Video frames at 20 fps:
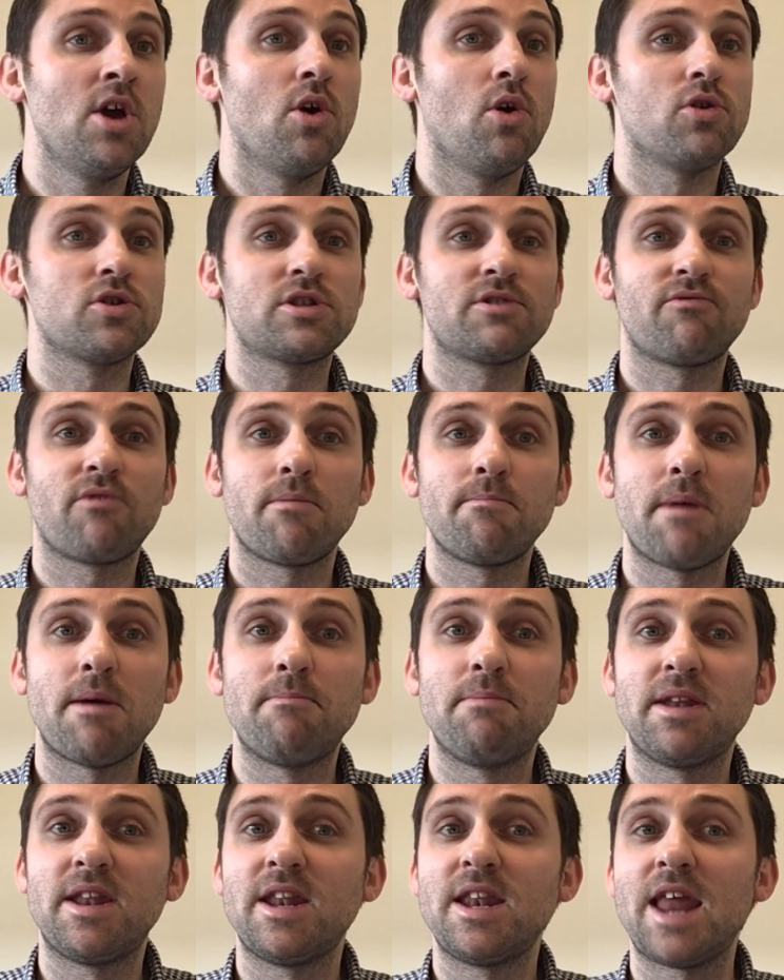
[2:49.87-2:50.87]
or to
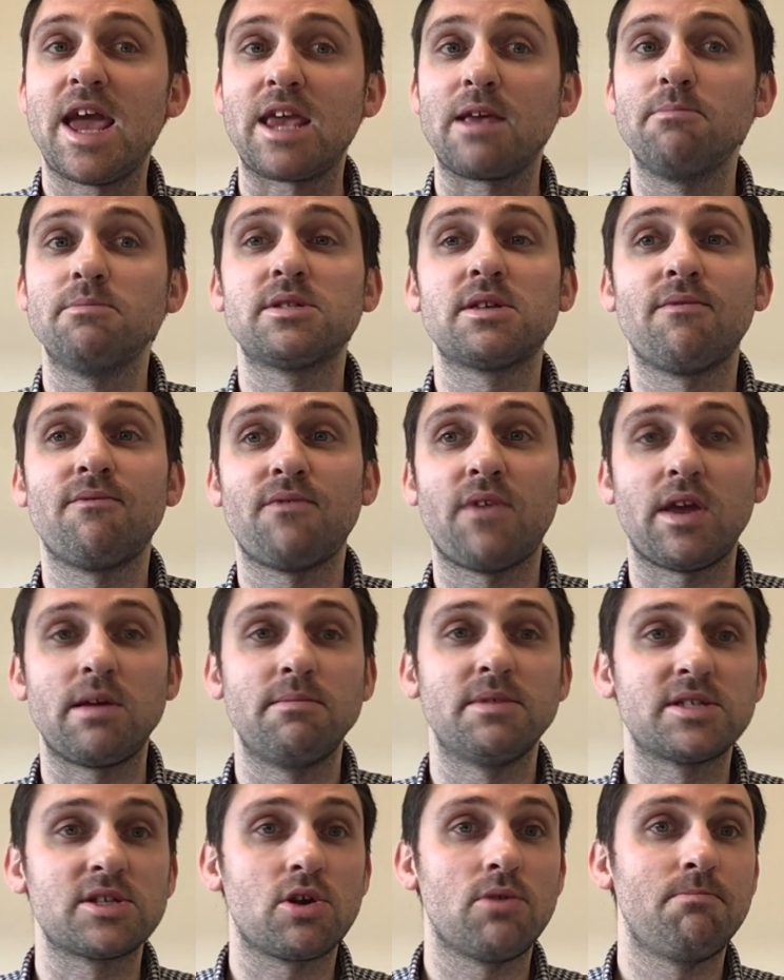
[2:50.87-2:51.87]
remember the names of
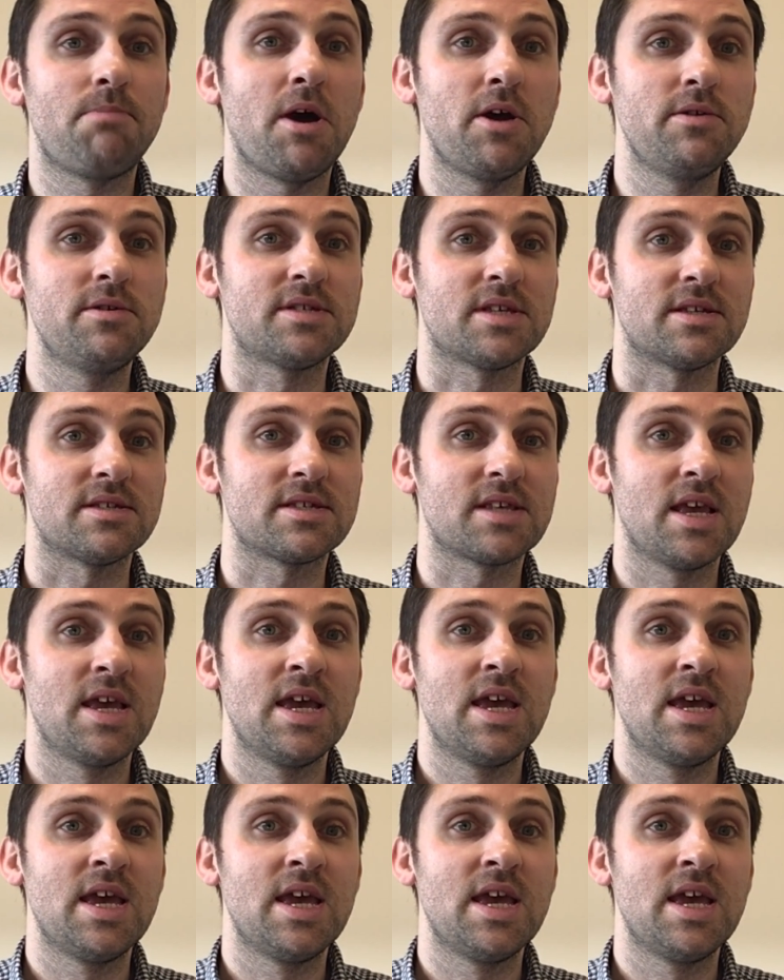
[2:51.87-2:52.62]
famous composers.